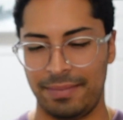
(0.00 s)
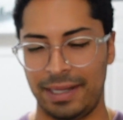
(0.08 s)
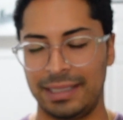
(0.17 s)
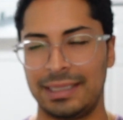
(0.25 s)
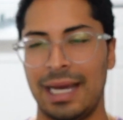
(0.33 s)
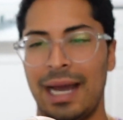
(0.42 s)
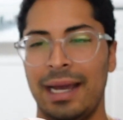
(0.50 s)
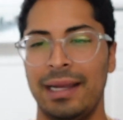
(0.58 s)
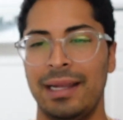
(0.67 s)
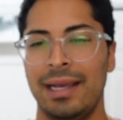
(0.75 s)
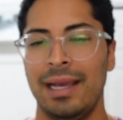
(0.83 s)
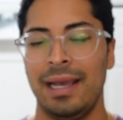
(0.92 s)
by side
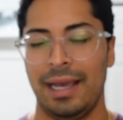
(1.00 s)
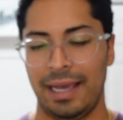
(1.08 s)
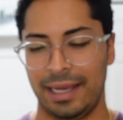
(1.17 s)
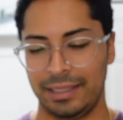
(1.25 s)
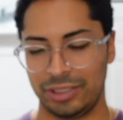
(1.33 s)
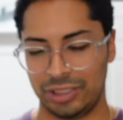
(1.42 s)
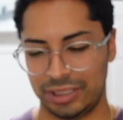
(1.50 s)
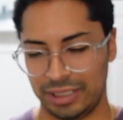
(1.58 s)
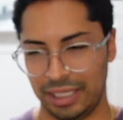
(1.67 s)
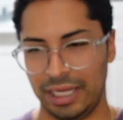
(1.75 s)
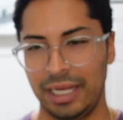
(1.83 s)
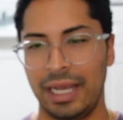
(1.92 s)
and
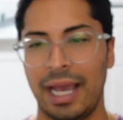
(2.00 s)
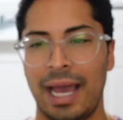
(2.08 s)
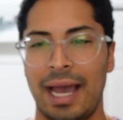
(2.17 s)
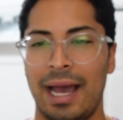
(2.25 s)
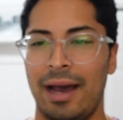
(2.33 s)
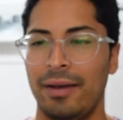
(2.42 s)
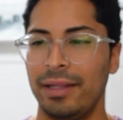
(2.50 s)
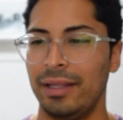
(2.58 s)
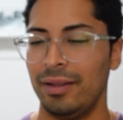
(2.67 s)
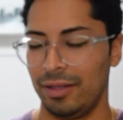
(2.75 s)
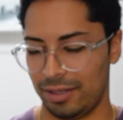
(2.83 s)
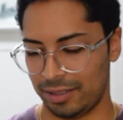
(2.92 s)
see how they
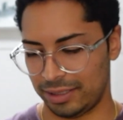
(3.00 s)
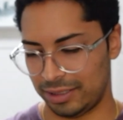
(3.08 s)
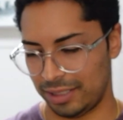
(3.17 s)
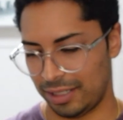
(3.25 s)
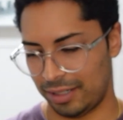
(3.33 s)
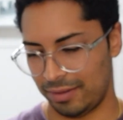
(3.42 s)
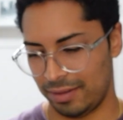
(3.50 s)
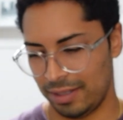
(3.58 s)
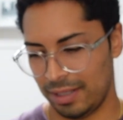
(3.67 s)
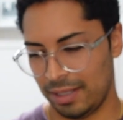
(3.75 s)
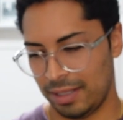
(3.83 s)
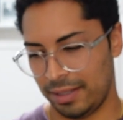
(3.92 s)
look. So
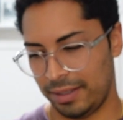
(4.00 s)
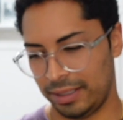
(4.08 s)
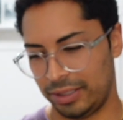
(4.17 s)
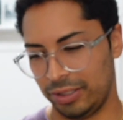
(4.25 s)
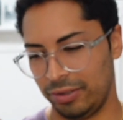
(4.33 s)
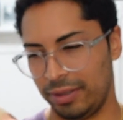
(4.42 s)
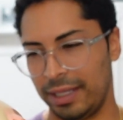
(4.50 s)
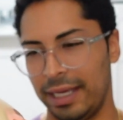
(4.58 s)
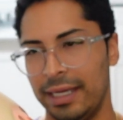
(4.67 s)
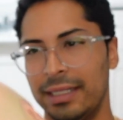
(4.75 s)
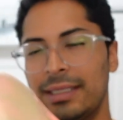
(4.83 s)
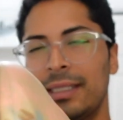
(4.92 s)
you do
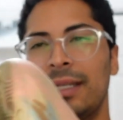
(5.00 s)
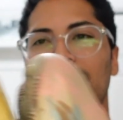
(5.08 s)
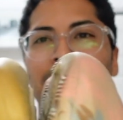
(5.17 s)
this